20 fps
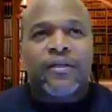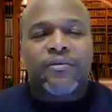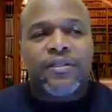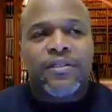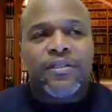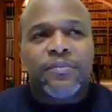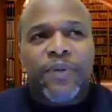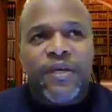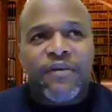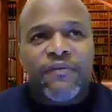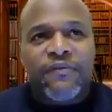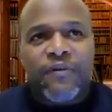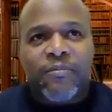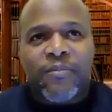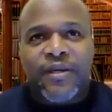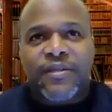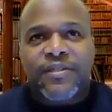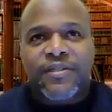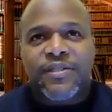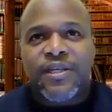only speak for
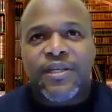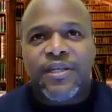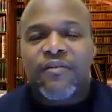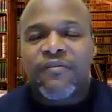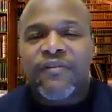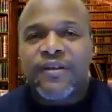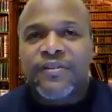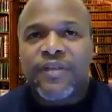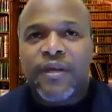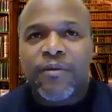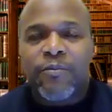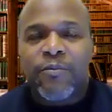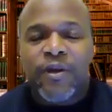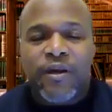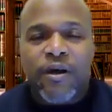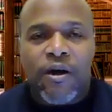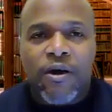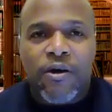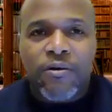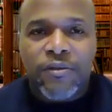myself. I think
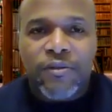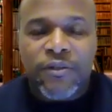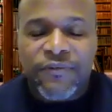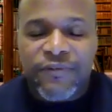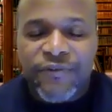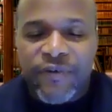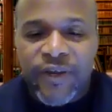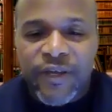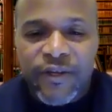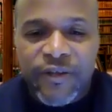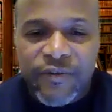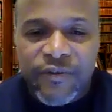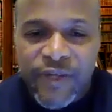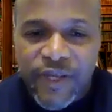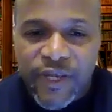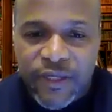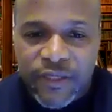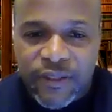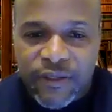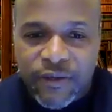we're all afraid of
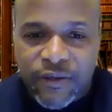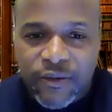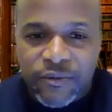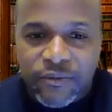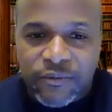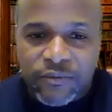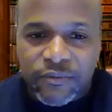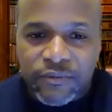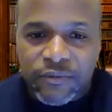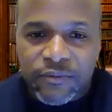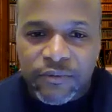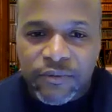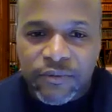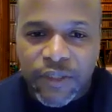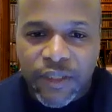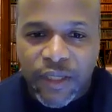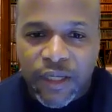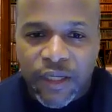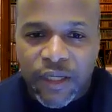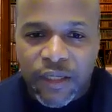the unknown.
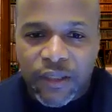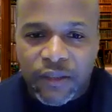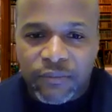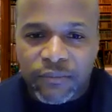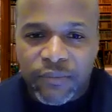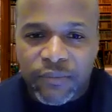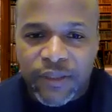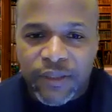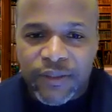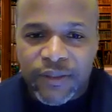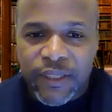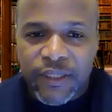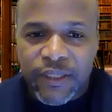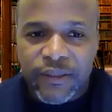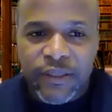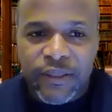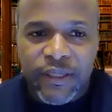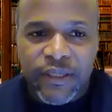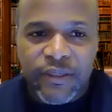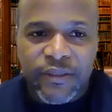I
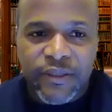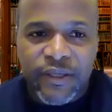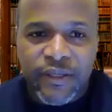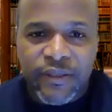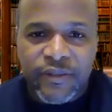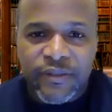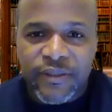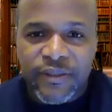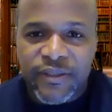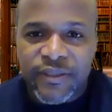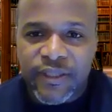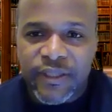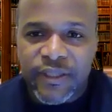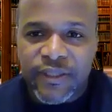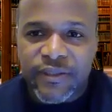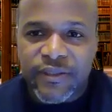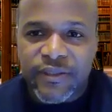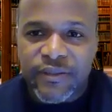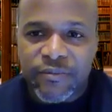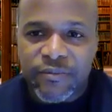think that there's a
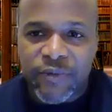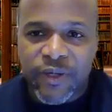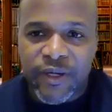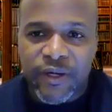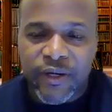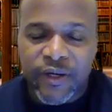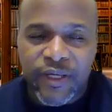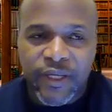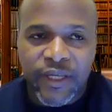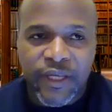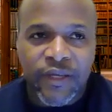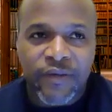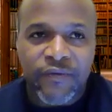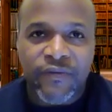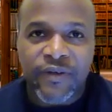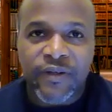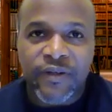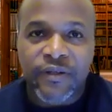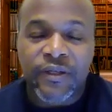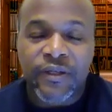sense where
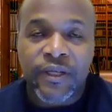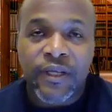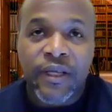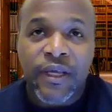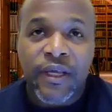even